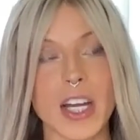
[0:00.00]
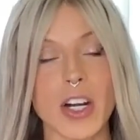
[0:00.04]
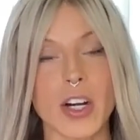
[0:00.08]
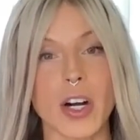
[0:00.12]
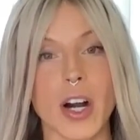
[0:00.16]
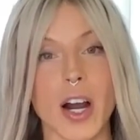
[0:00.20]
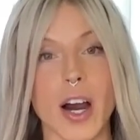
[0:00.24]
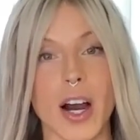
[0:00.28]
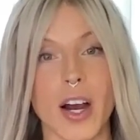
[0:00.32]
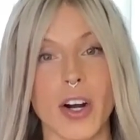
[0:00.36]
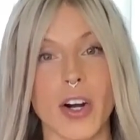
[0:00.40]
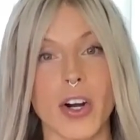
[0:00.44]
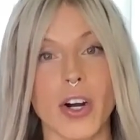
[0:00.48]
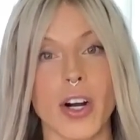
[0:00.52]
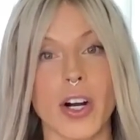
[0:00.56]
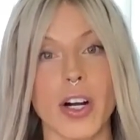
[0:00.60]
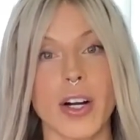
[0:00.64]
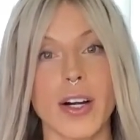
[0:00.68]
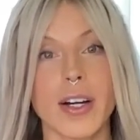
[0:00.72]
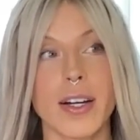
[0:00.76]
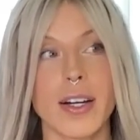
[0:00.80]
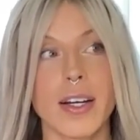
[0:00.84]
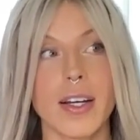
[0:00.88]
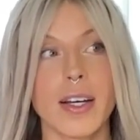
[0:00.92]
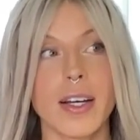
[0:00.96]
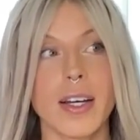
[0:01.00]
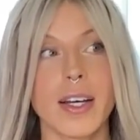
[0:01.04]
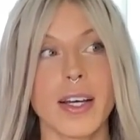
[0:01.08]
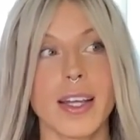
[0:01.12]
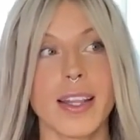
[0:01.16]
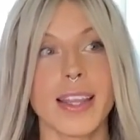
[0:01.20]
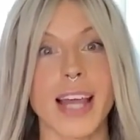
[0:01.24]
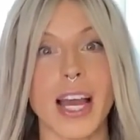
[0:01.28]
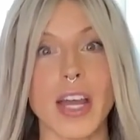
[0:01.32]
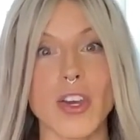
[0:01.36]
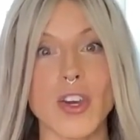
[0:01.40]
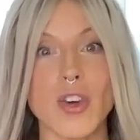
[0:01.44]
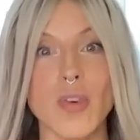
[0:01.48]
inner hunger
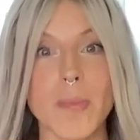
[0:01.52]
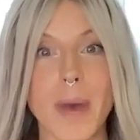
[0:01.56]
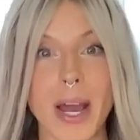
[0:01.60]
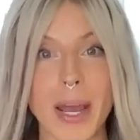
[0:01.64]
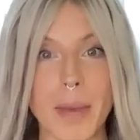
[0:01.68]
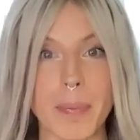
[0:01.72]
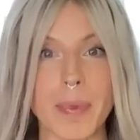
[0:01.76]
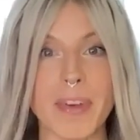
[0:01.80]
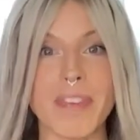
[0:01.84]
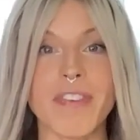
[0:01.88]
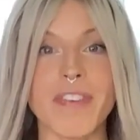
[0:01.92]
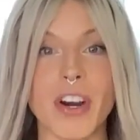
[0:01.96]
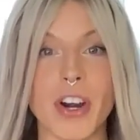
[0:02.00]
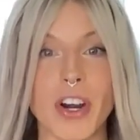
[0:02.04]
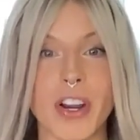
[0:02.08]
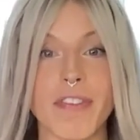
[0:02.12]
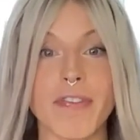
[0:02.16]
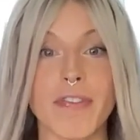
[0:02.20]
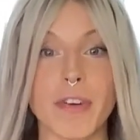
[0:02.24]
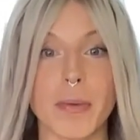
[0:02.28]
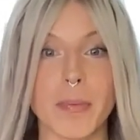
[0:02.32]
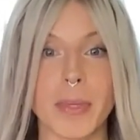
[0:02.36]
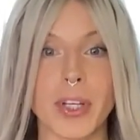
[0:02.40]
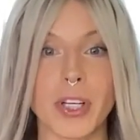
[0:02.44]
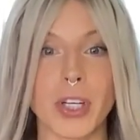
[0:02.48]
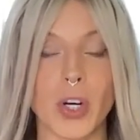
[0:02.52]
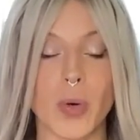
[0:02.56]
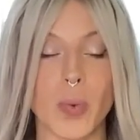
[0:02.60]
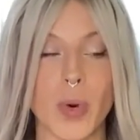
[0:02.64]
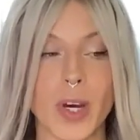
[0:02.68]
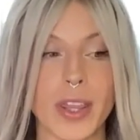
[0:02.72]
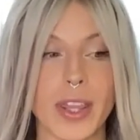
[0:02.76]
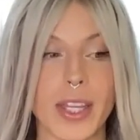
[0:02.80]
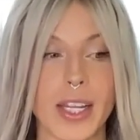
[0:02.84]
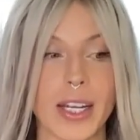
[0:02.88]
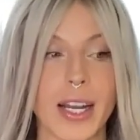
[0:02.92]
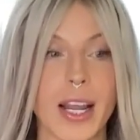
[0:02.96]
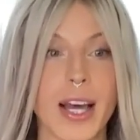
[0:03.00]
that you might be very familiar
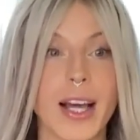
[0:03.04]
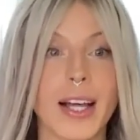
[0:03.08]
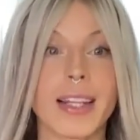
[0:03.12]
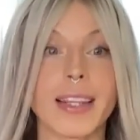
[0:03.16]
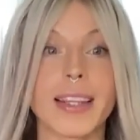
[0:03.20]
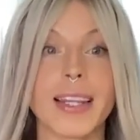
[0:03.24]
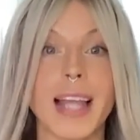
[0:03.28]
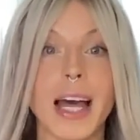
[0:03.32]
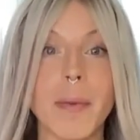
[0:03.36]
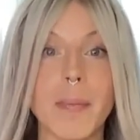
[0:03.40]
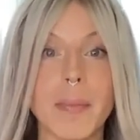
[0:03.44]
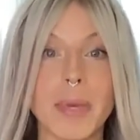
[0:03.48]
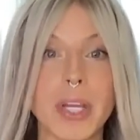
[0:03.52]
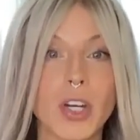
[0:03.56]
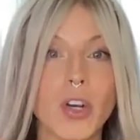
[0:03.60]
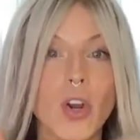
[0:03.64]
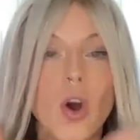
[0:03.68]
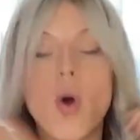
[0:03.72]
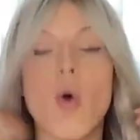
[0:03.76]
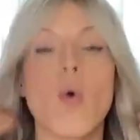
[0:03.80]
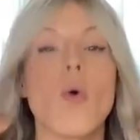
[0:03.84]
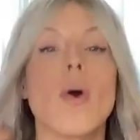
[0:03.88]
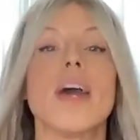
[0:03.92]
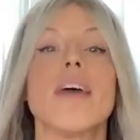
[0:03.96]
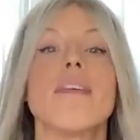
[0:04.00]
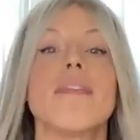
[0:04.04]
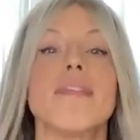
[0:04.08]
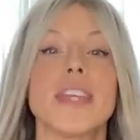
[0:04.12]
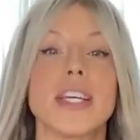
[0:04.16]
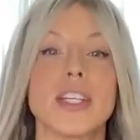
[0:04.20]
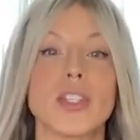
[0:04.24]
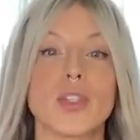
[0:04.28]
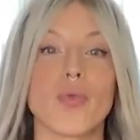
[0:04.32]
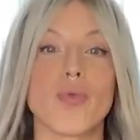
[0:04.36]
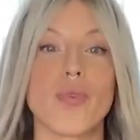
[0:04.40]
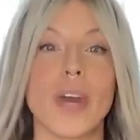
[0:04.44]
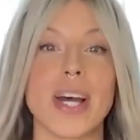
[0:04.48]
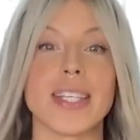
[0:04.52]
with, and let me know if
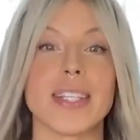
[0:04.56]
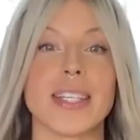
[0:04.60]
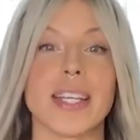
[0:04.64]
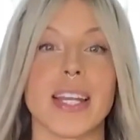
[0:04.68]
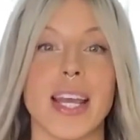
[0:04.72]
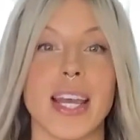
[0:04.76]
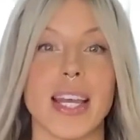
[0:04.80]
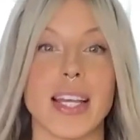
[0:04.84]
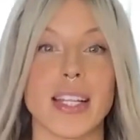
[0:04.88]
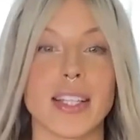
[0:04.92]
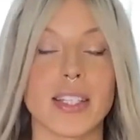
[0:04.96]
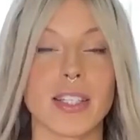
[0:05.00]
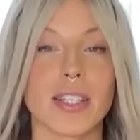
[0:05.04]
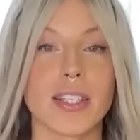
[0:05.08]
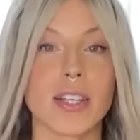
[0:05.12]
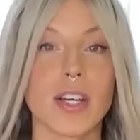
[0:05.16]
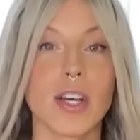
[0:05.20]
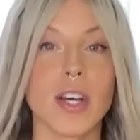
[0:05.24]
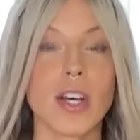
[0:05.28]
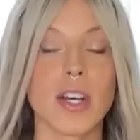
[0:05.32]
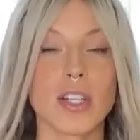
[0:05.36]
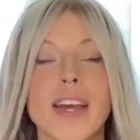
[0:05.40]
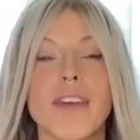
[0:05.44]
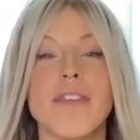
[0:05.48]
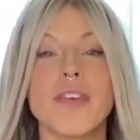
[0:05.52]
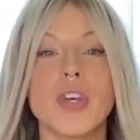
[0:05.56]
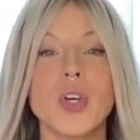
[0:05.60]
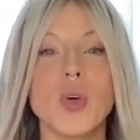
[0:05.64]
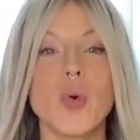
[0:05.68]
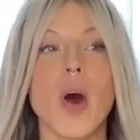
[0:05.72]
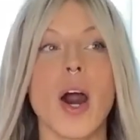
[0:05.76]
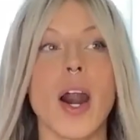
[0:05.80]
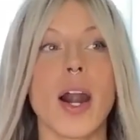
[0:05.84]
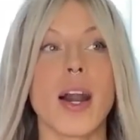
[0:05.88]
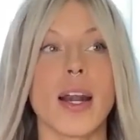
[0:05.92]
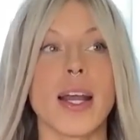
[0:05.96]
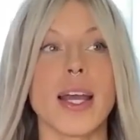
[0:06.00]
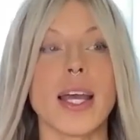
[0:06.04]
this resonates. If you
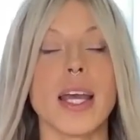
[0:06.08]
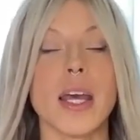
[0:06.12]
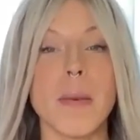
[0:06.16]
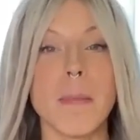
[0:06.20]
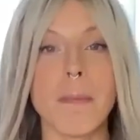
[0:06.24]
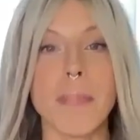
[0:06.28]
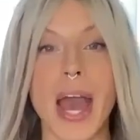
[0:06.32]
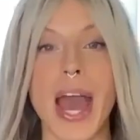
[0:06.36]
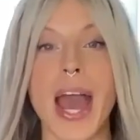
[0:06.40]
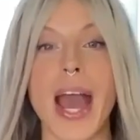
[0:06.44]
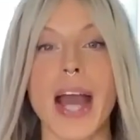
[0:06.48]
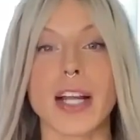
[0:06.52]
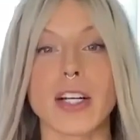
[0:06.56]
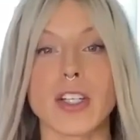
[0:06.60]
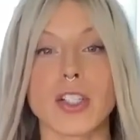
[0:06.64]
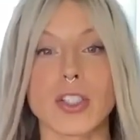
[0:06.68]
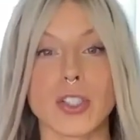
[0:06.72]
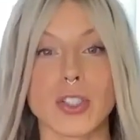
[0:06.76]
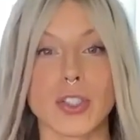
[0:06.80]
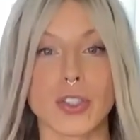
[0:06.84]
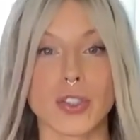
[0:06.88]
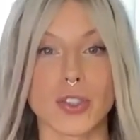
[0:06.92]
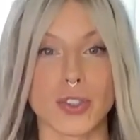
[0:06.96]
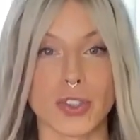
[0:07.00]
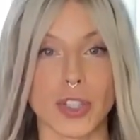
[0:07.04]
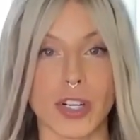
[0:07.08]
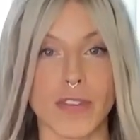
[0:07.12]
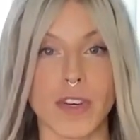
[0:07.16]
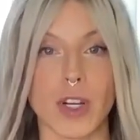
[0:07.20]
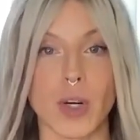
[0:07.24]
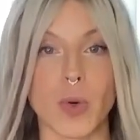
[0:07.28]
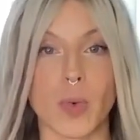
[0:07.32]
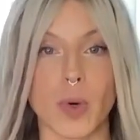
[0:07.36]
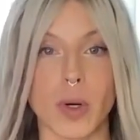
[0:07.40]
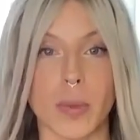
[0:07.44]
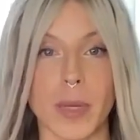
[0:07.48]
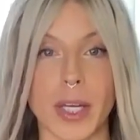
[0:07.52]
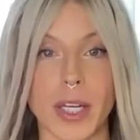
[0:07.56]
are an
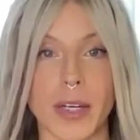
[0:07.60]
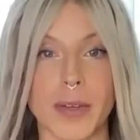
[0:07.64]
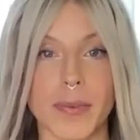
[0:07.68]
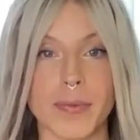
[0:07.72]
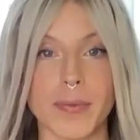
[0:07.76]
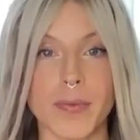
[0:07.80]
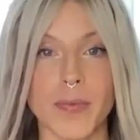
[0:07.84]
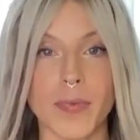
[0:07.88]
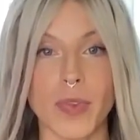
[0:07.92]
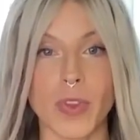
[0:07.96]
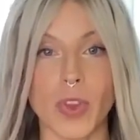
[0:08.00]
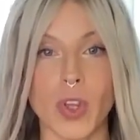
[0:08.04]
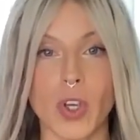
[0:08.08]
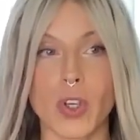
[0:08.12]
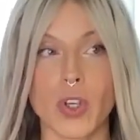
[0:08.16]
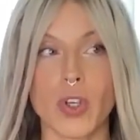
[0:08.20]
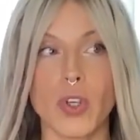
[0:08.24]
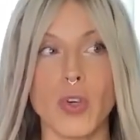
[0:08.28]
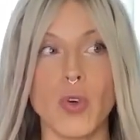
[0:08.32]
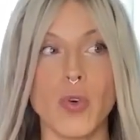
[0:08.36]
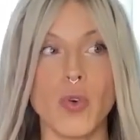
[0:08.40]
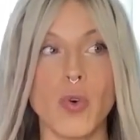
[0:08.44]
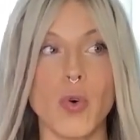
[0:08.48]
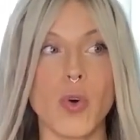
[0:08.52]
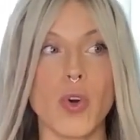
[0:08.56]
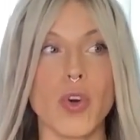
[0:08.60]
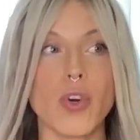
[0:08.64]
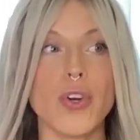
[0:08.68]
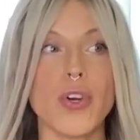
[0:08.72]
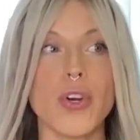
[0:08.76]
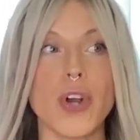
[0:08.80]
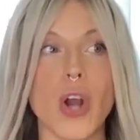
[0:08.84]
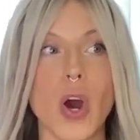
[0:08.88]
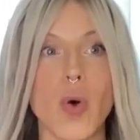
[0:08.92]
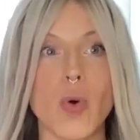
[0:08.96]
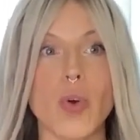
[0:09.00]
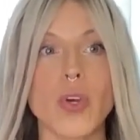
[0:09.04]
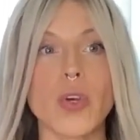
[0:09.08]
impact-driven woman, you
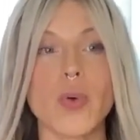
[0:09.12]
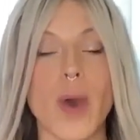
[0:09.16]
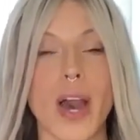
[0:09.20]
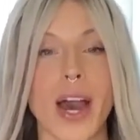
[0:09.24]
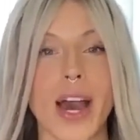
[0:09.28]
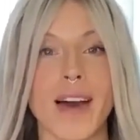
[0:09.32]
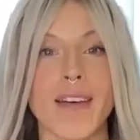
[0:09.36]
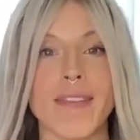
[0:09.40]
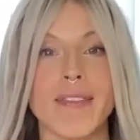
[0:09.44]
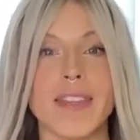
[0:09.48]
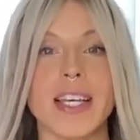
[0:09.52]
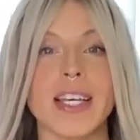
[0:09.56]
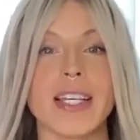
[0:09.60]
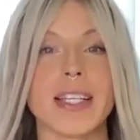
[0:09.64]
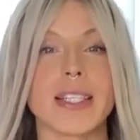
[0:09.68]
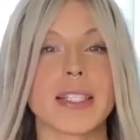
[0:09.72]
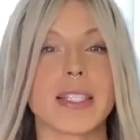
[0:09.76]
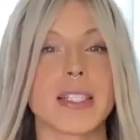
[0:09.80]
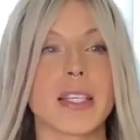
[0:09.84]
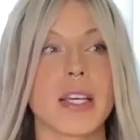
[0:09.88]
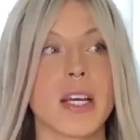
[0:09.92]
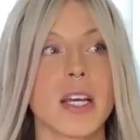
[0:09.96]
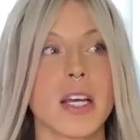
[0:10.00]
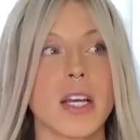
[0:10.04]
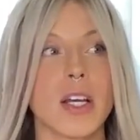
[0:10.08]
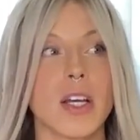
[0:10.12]
know you have this